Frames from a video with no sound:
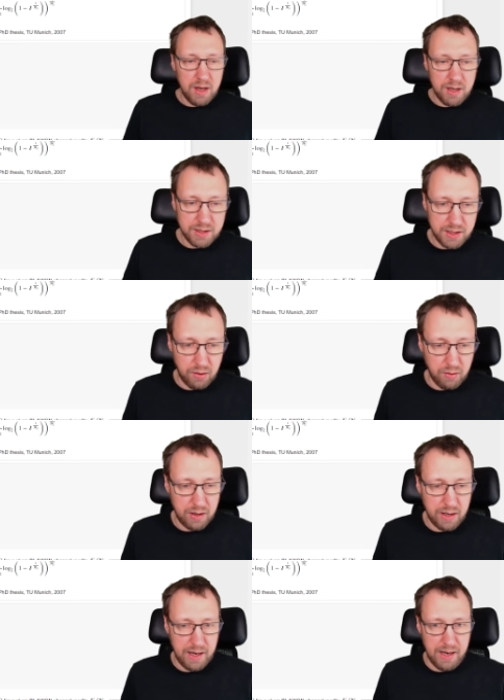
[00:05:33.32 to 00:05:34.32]
So,
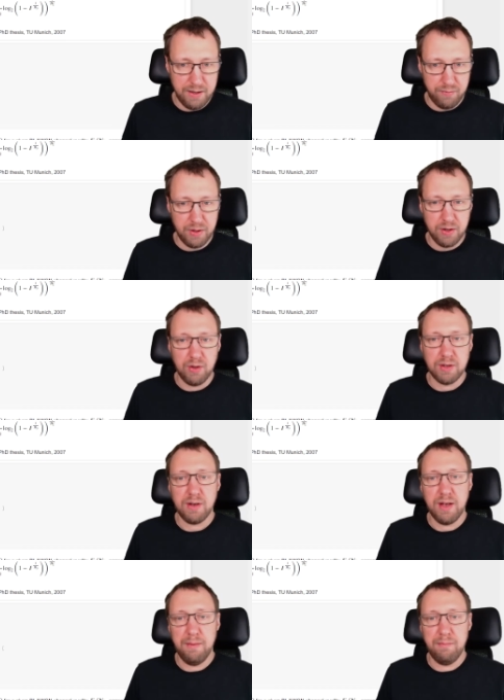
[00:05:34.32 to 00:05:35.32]
and we can
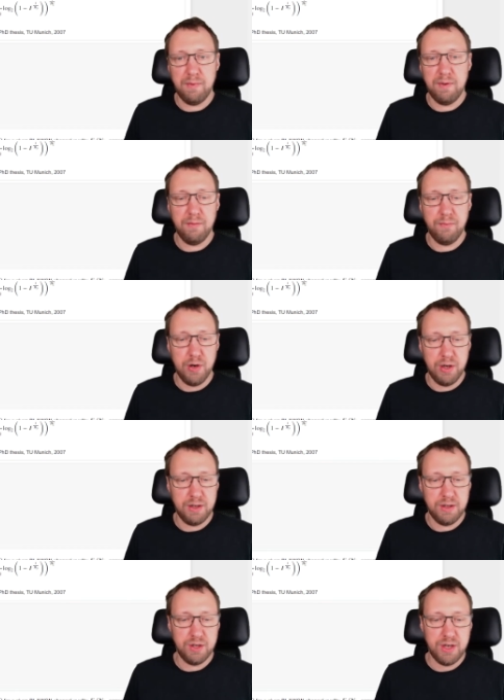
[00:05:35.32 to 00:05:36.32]
also
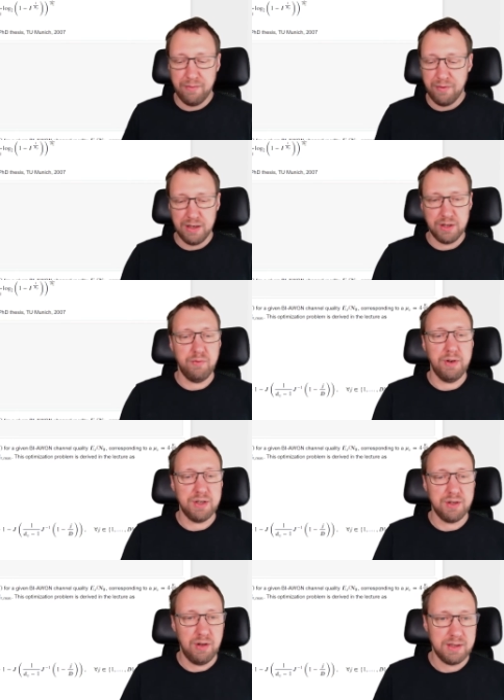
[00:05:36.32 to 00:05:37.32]
invert the J function, which
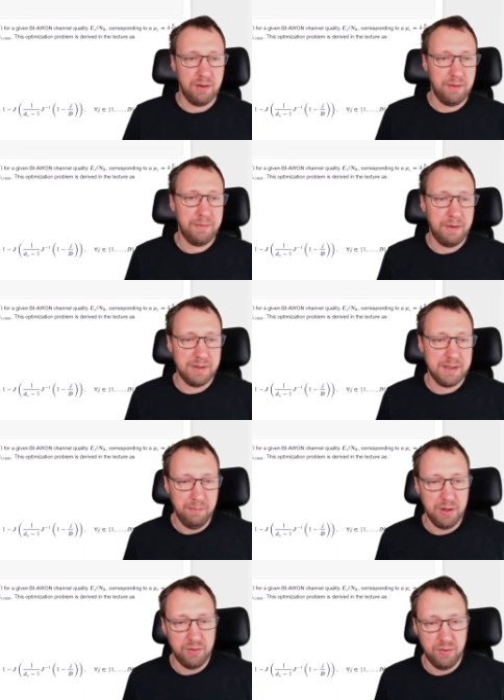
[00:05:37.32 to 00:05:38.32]
is also very
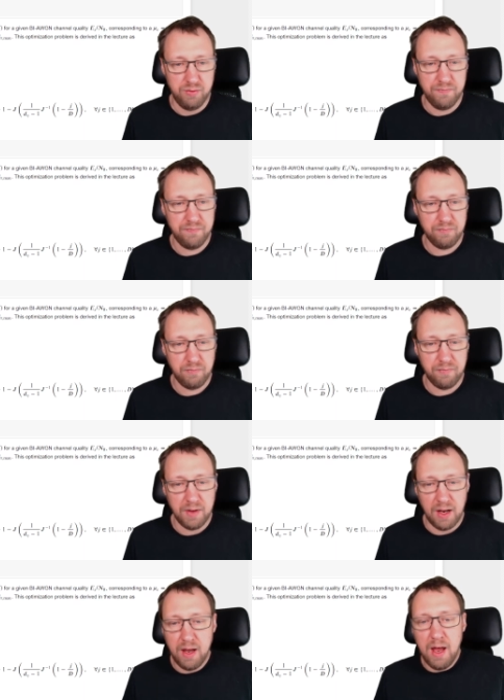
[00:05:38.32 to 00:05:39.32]
simple to do.
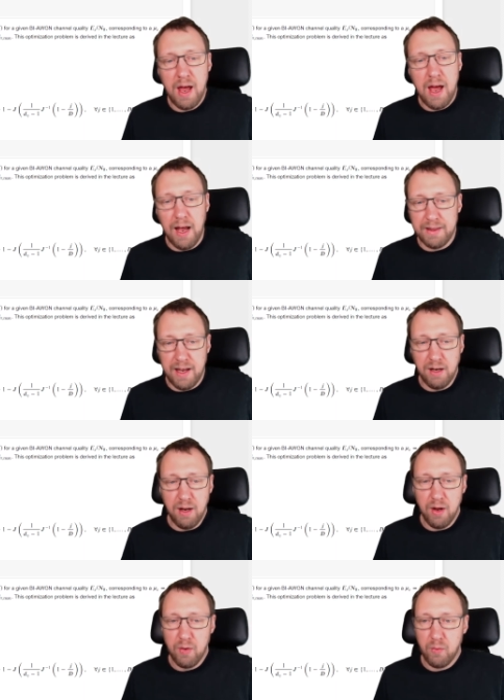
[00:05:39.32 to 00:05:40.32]
And
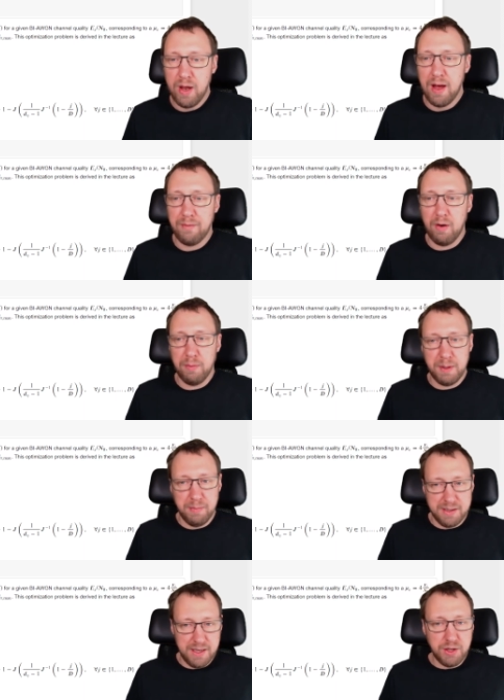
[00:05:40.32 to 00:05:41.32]
then we have our
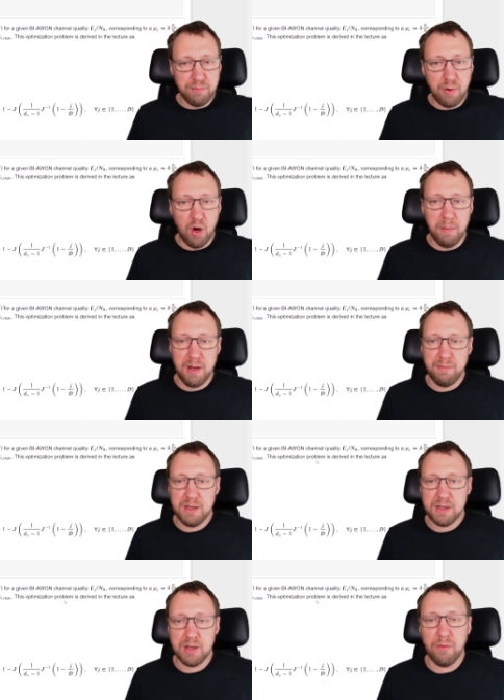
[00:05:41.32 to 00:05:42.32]
optimization problem.
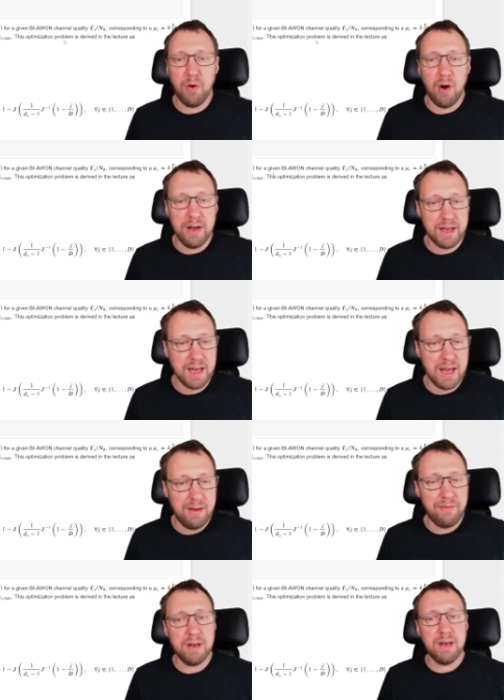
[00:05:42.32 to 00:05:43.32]
So for a
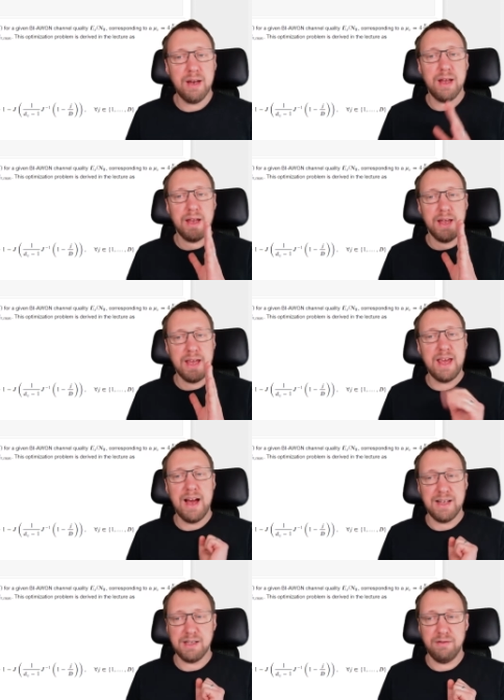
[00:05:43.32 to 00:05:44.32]
given E
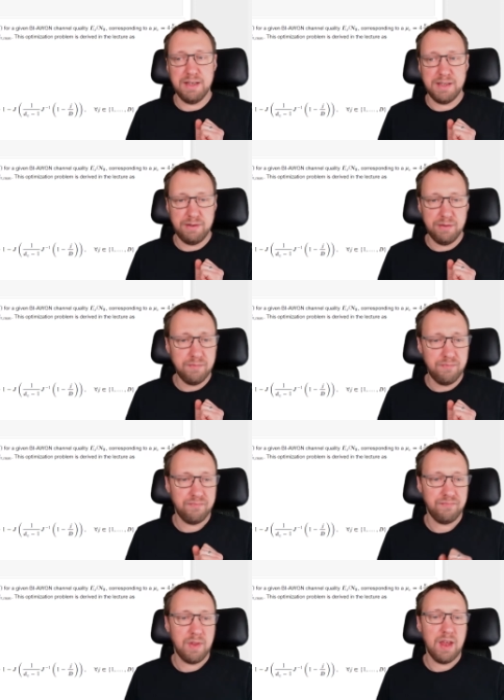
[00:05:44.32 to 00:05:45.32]
as of n0,
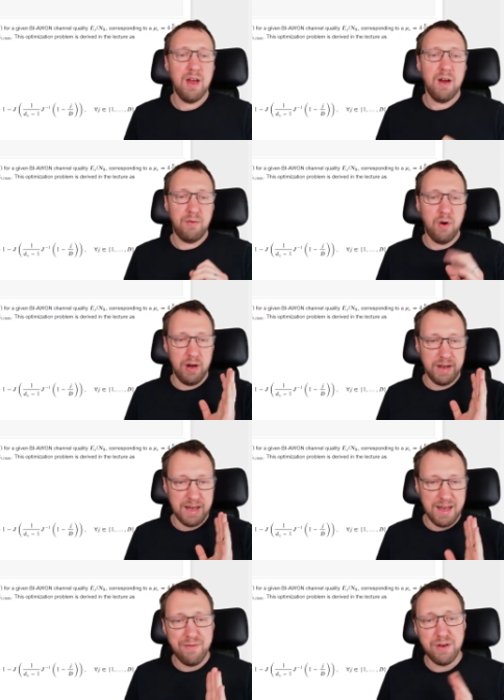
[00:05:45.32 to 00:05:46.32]
for a
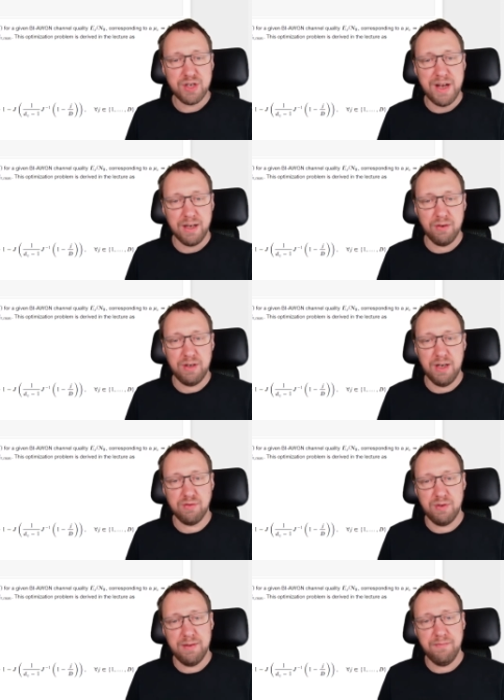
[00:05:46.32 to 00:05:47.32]
given check node
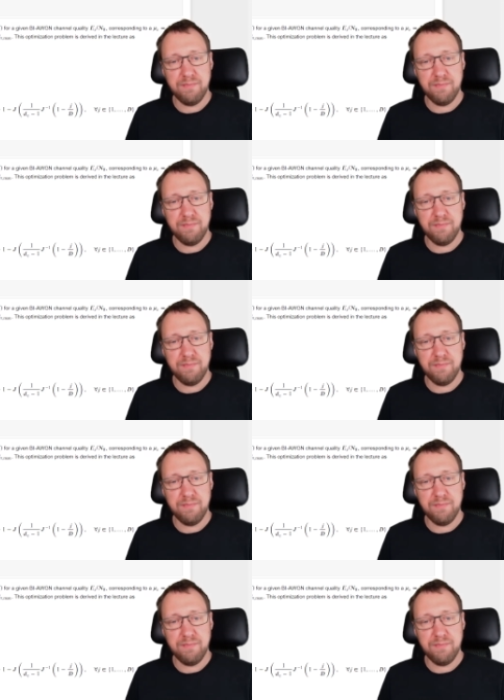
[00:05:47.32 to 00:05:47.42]
degree,